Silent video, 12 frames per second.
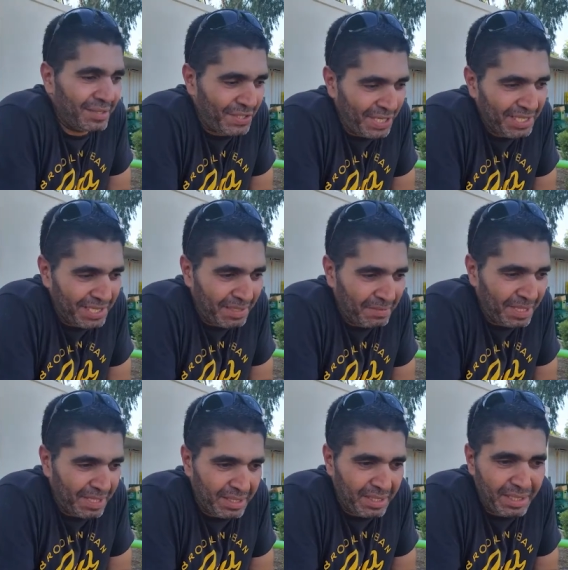
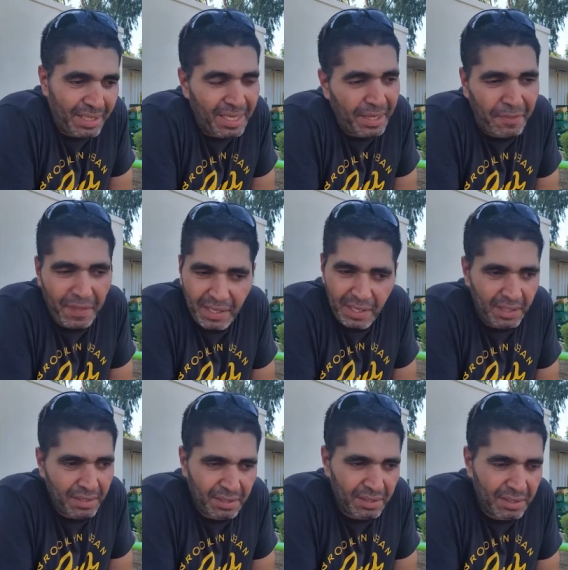gentleman, and I think
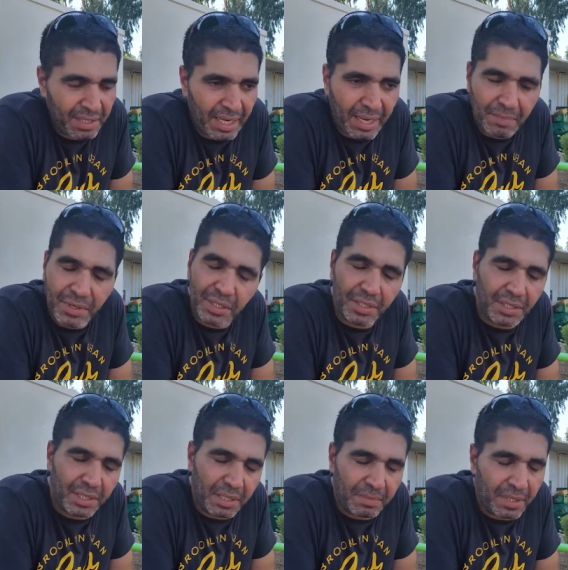I'm not
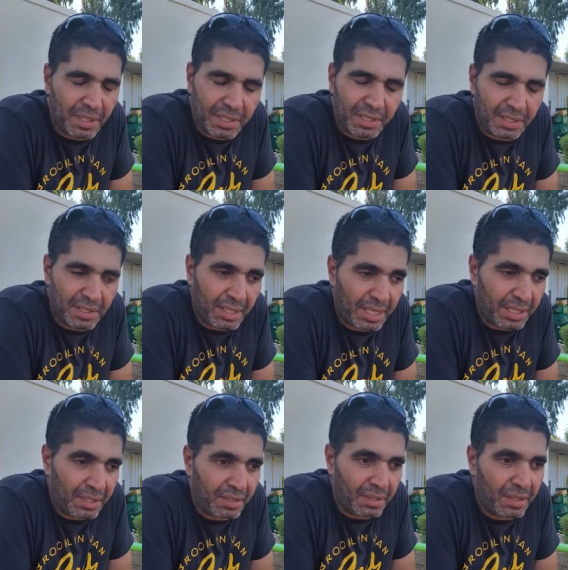unique because I
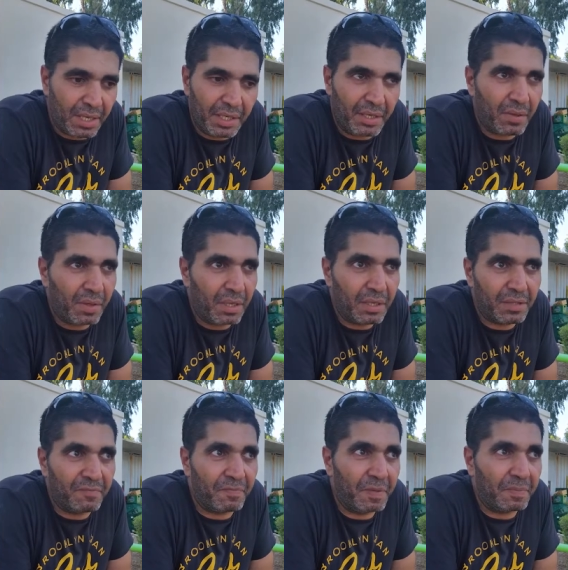know a lot
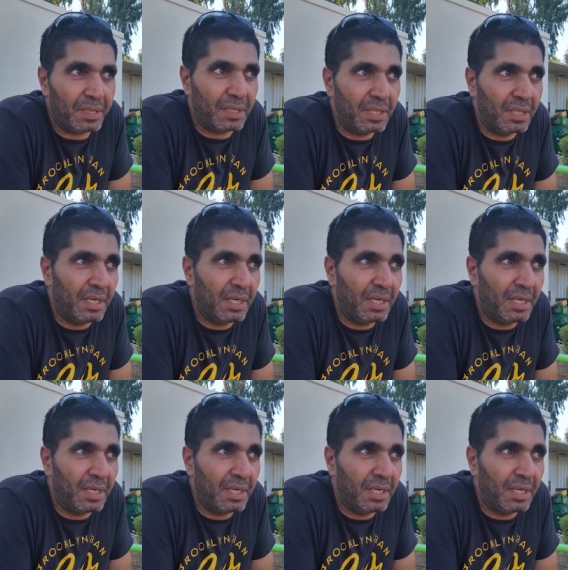of people